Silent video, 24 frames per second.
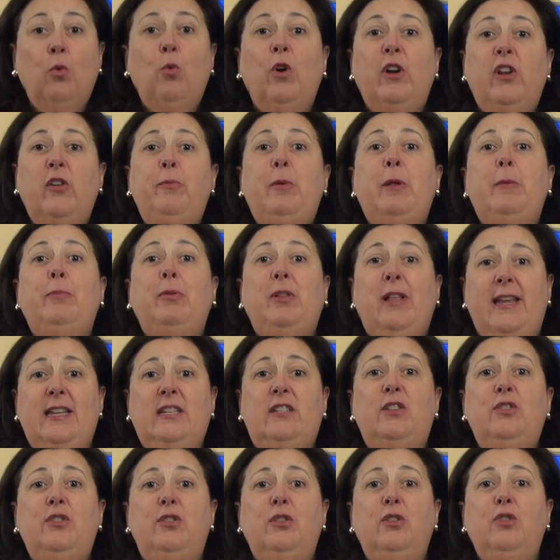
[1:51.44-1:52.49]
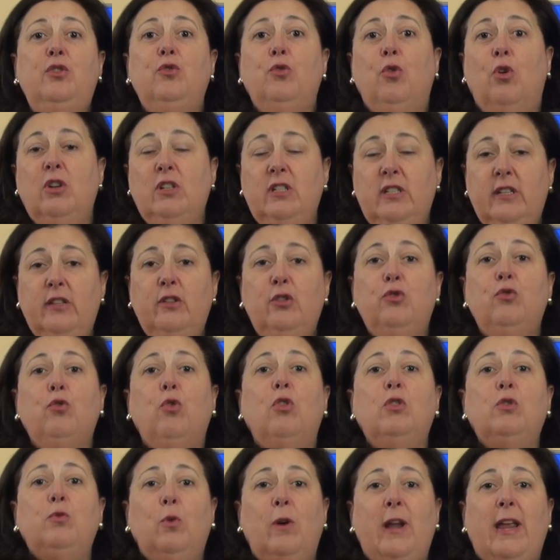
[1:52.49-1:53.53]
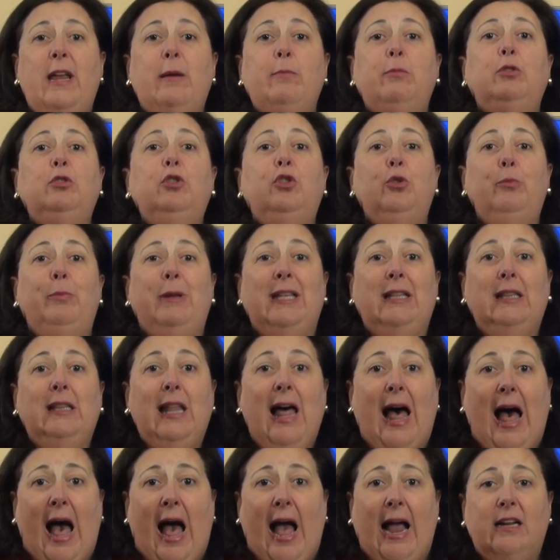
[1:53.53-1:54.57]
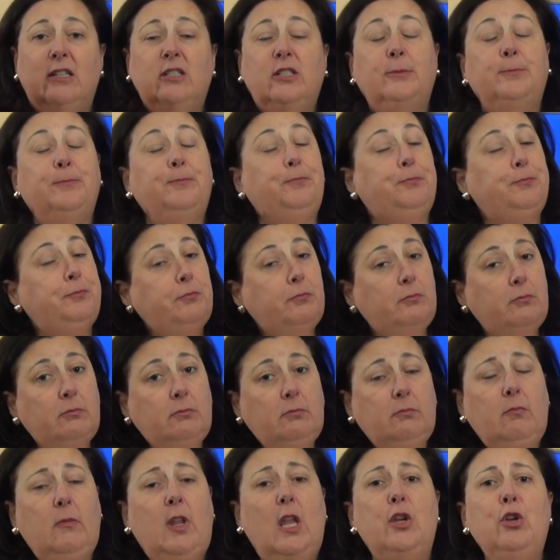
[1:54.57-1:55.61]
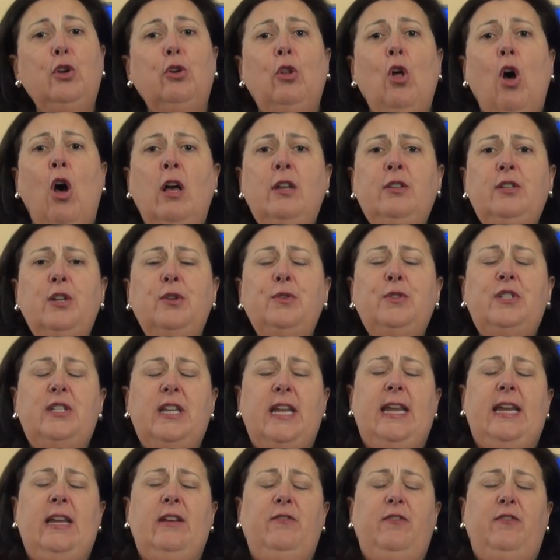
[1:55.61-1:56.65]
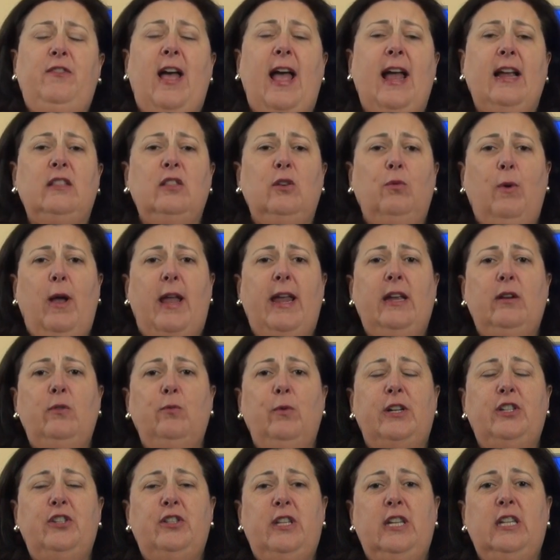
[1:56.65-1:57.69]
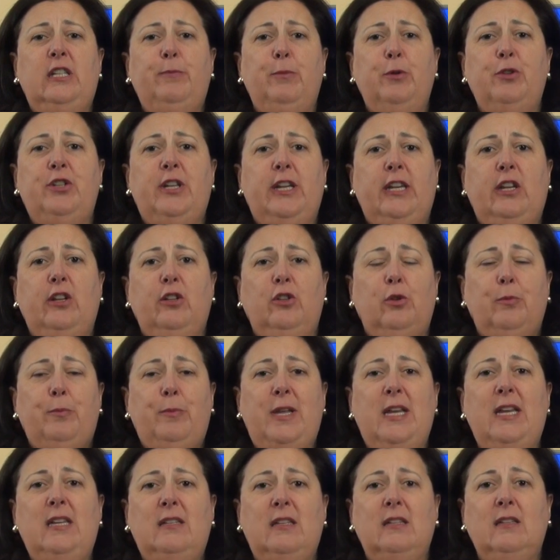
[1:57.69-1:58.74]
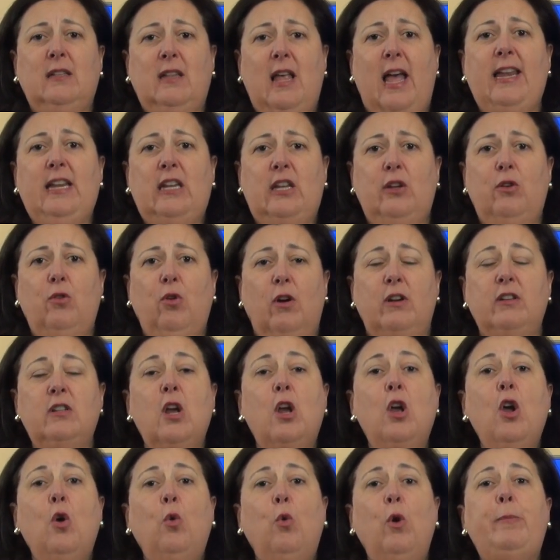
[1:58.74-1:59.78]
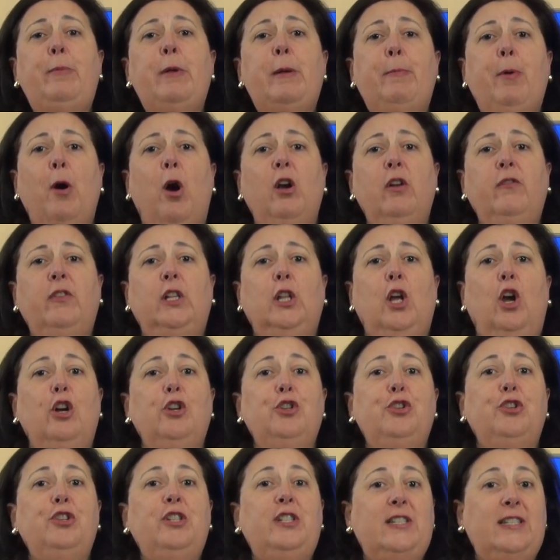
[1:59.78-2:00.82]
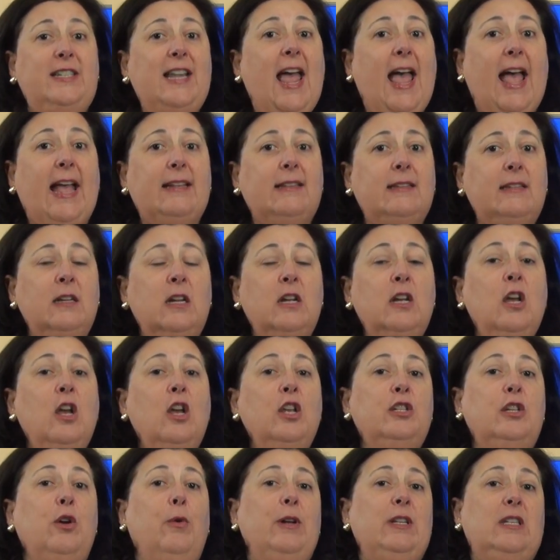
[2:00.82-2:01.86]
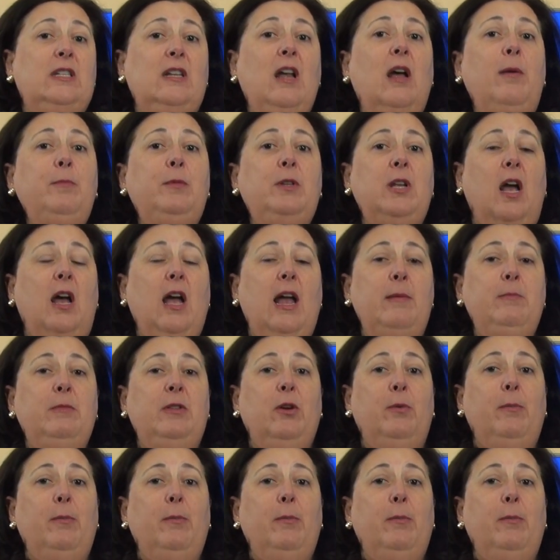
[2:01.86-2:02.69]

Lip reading: would have been placed into the drawers, and then the drawers were able to be locked. You'll also see, in fact, the way in which these particular pieces, like yours, would be part of a larger set. So at some time,